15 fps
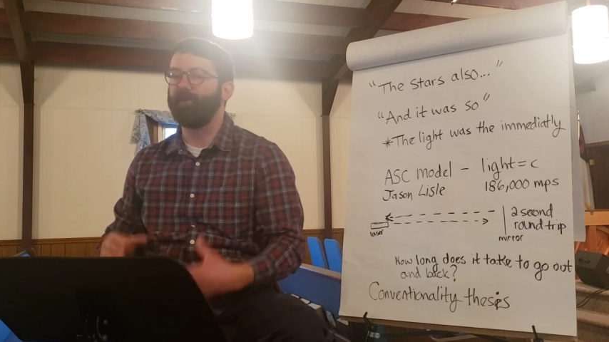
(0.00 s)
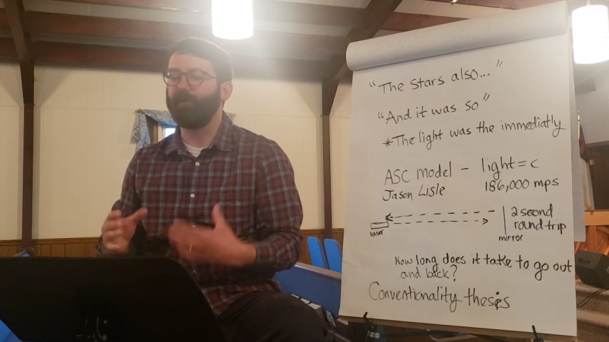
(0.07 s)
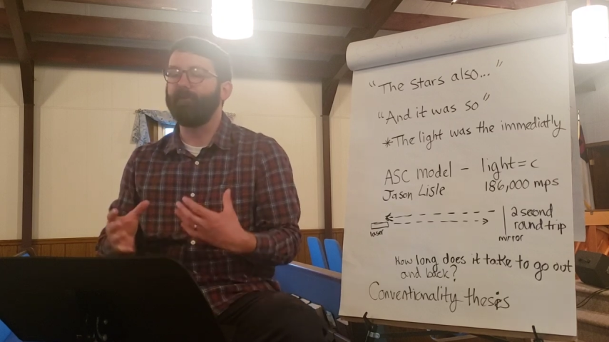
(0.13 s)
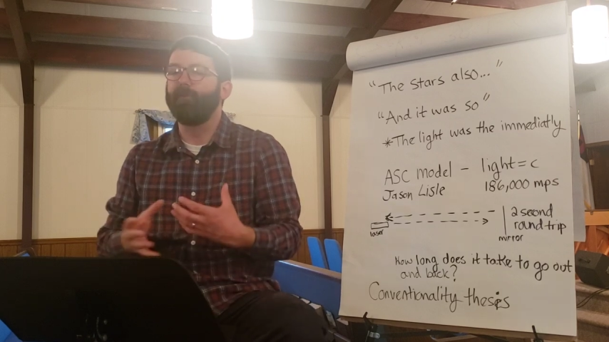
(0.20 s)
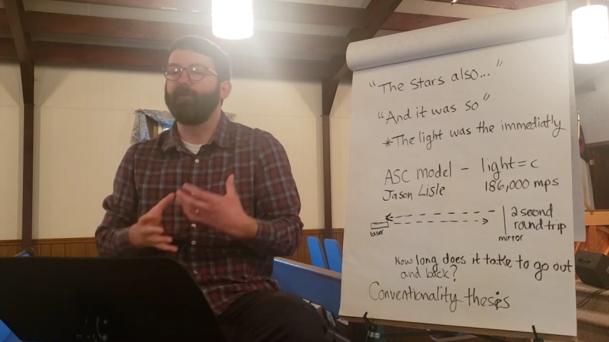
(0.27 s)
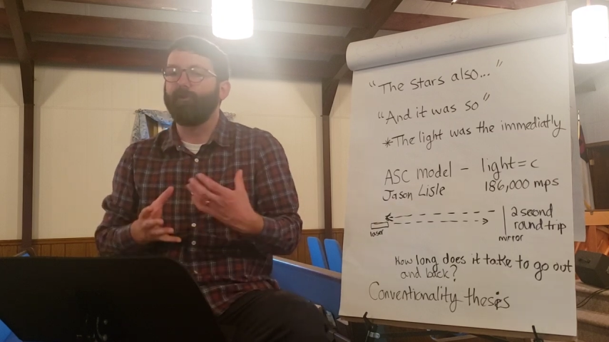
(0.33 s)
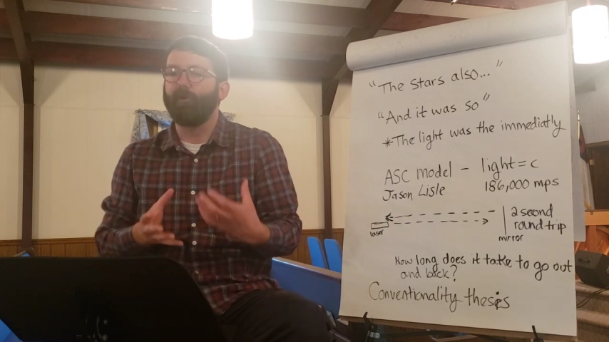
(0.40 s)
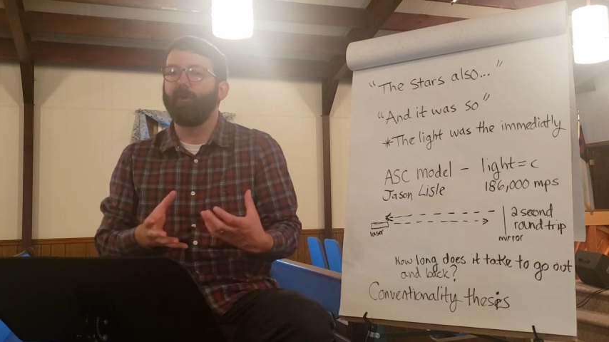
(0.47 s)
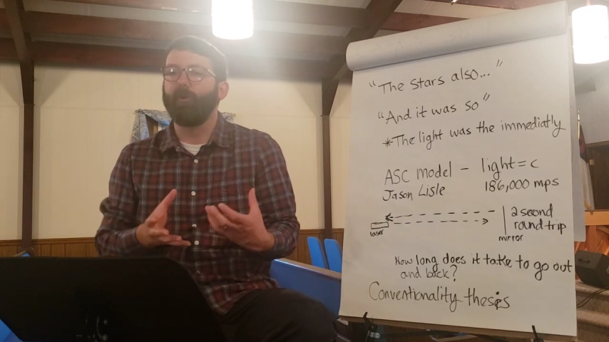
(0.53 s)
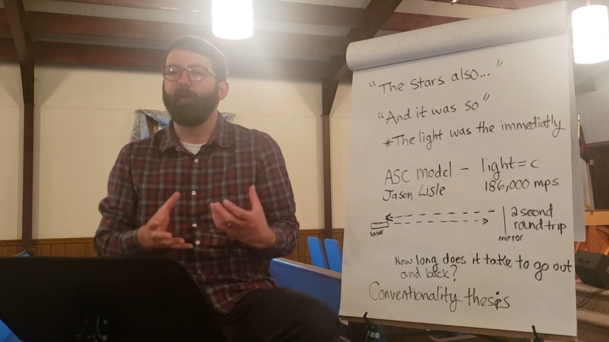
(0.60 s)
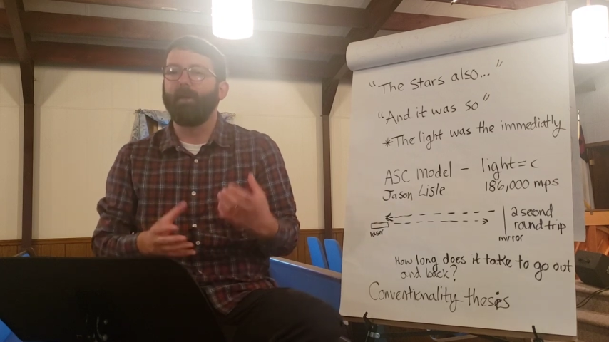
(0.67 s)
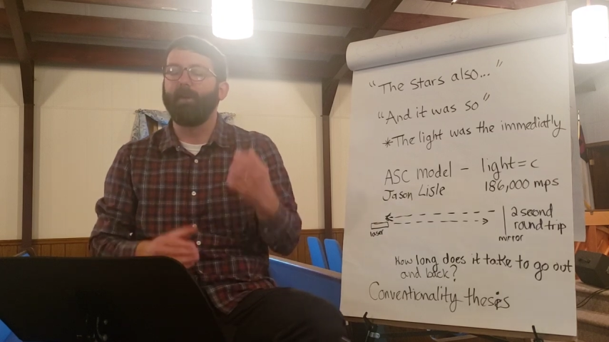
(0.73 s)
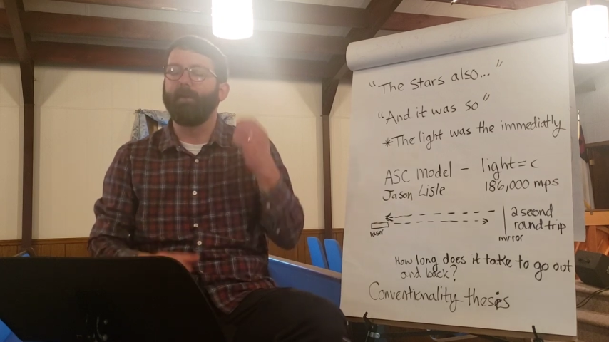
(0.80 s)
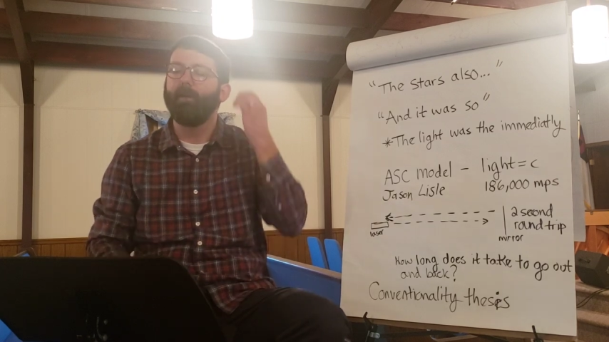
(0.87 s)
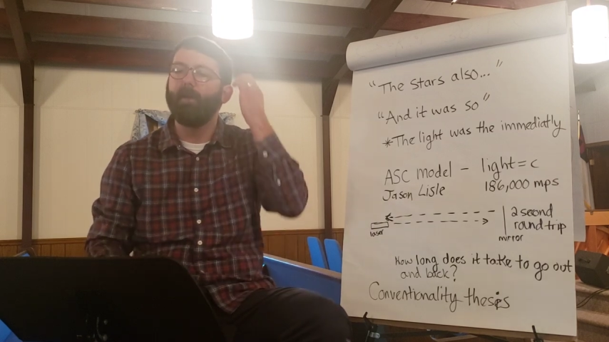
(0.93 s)
to
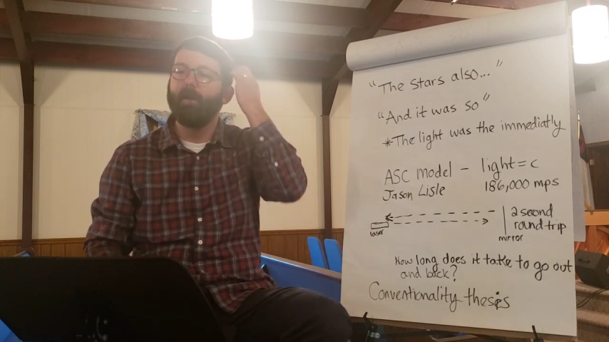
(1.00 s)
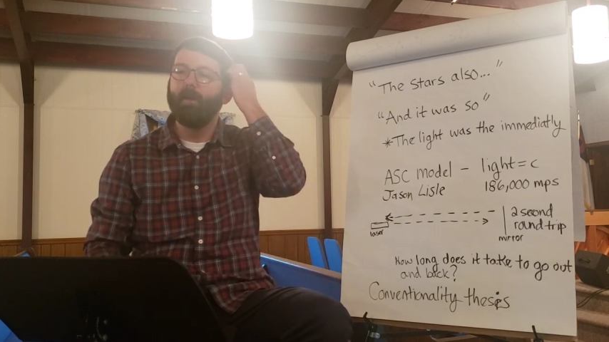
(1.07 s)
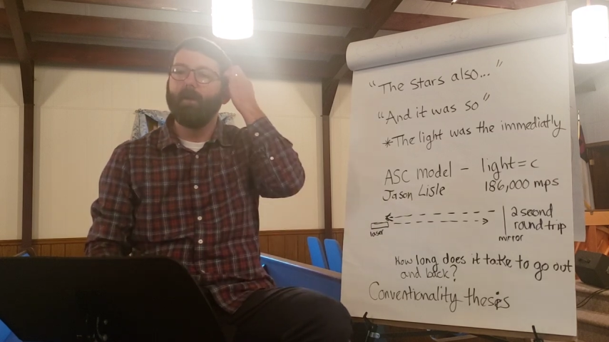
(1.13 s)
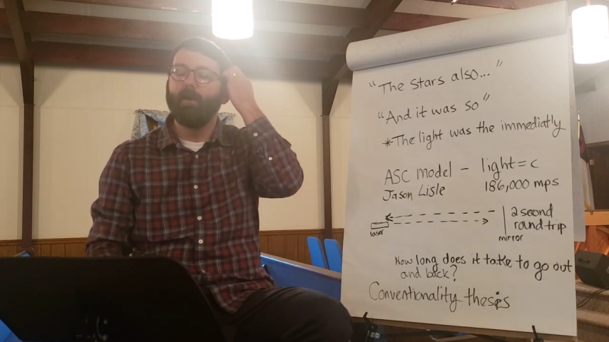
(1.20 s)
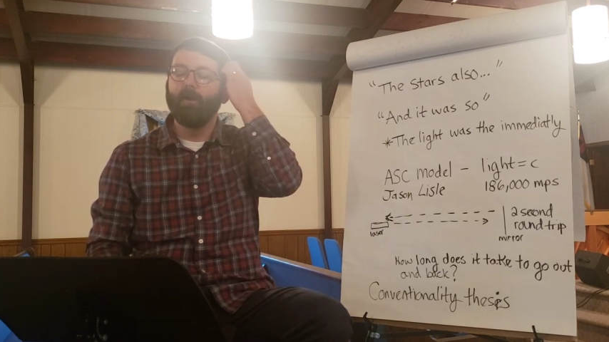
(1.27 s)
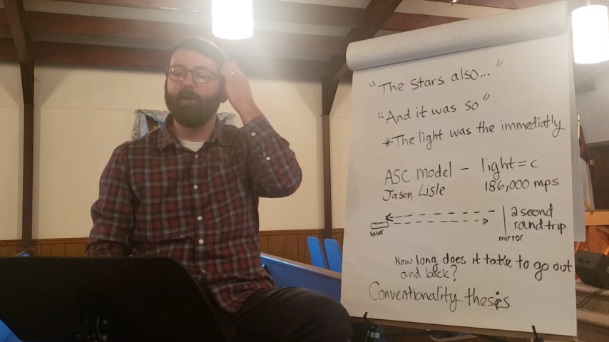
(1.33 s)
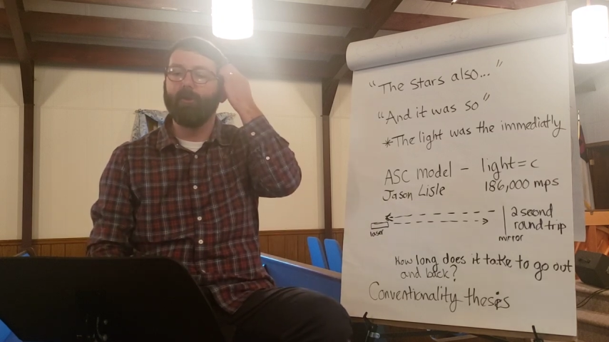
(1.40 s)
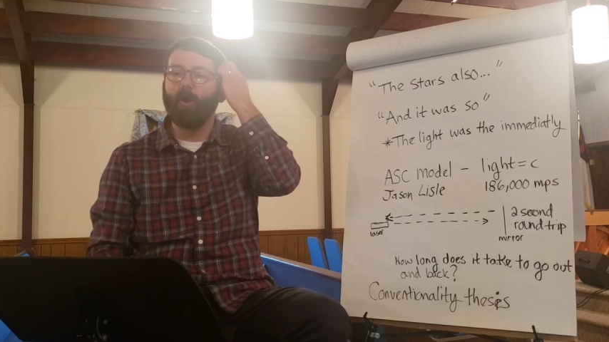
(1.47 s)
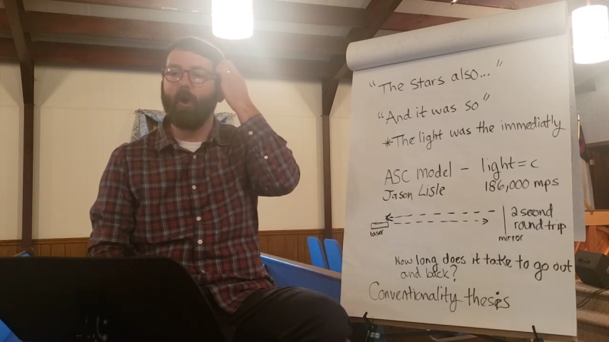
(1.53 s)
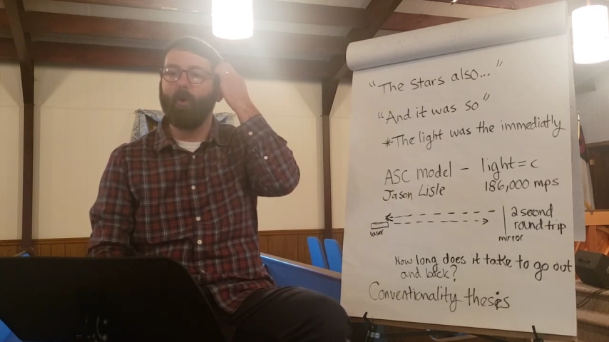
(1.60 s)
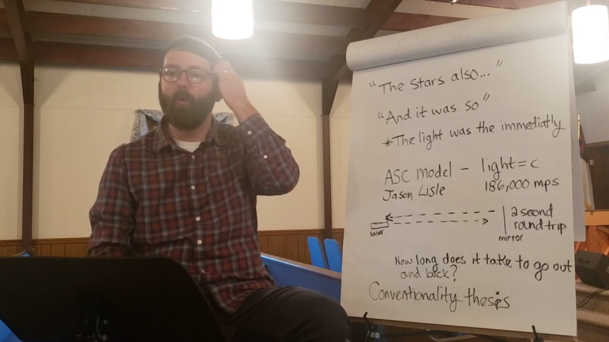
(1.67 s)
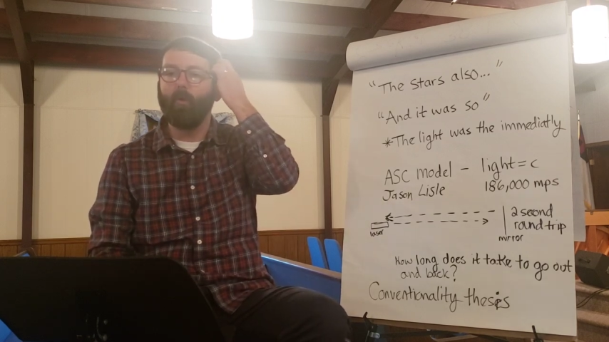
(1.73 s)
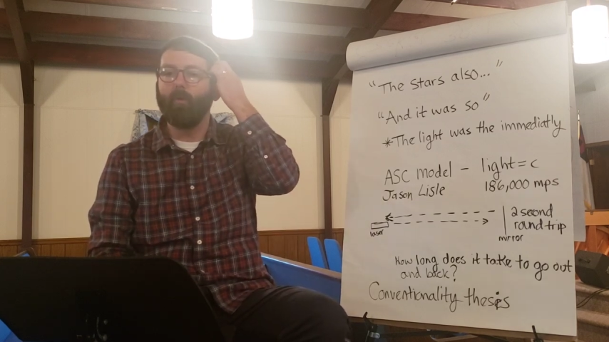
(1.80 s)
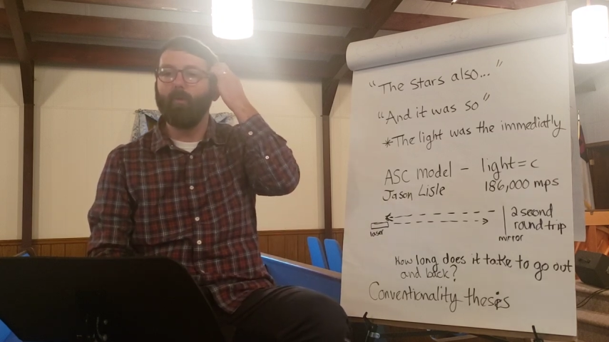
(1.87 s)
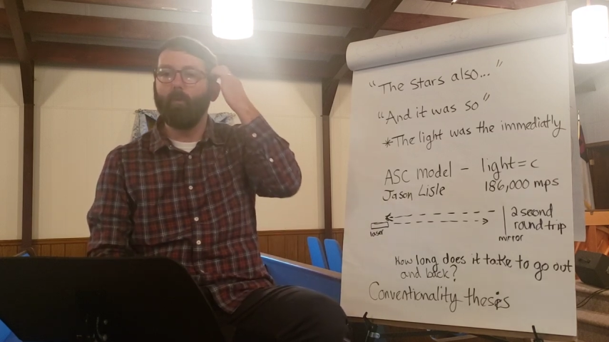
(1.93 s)
determine, you
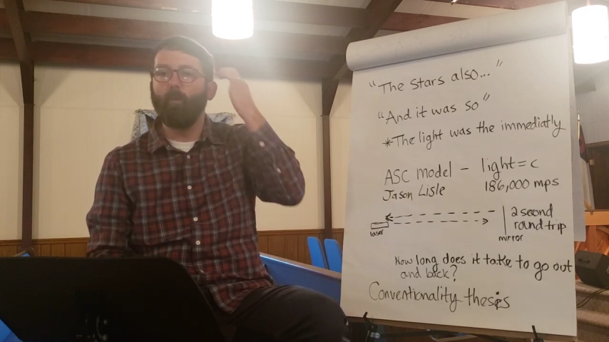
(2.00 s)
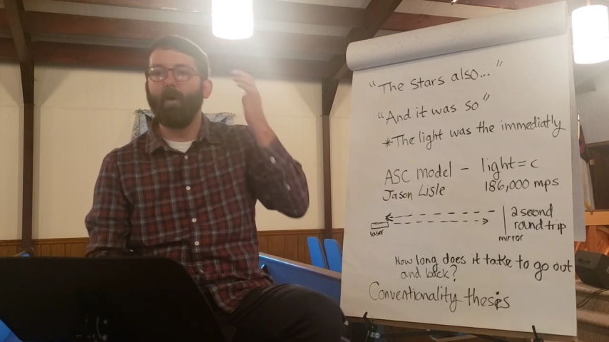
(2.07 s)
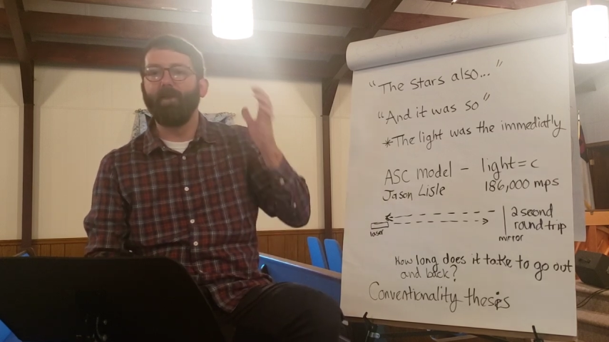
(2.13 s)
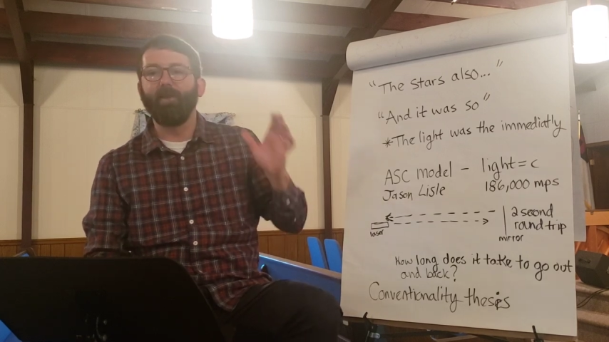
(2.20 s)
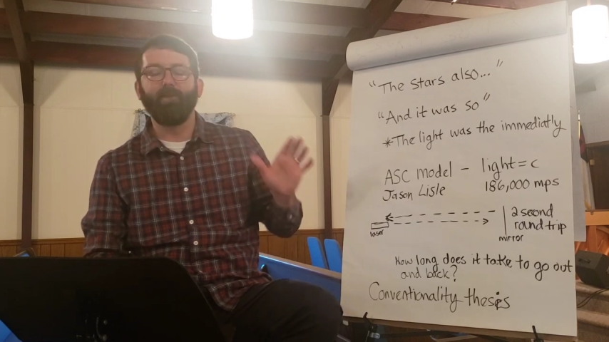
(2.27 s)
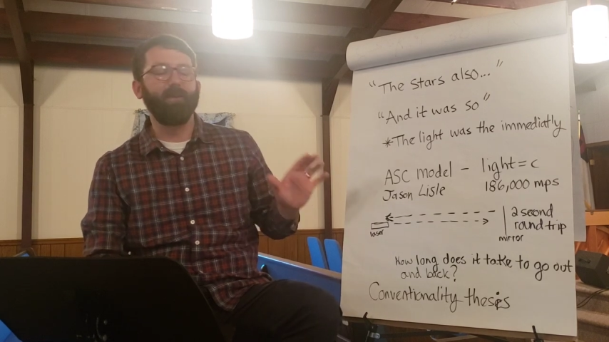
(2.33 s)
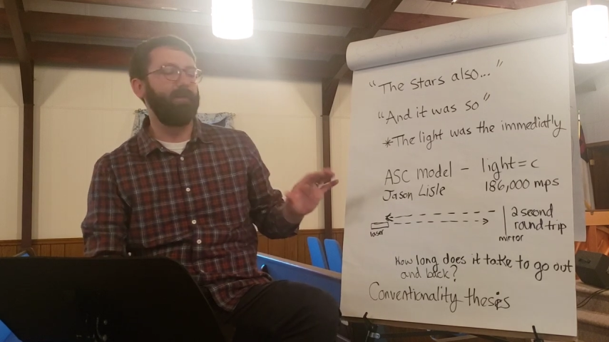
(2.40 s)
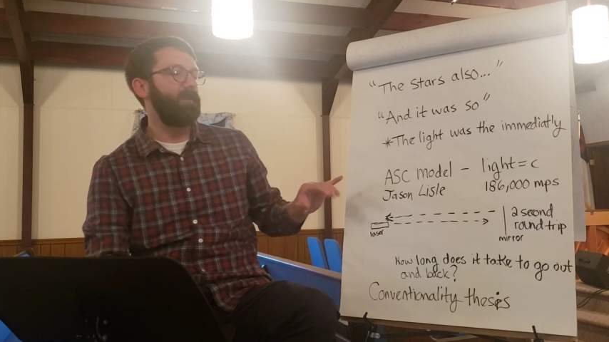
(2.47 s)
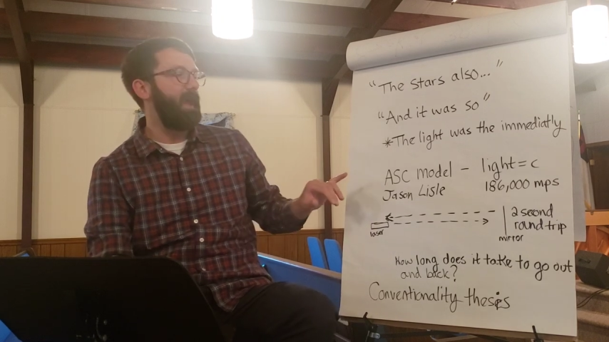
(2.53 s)
know, what this is.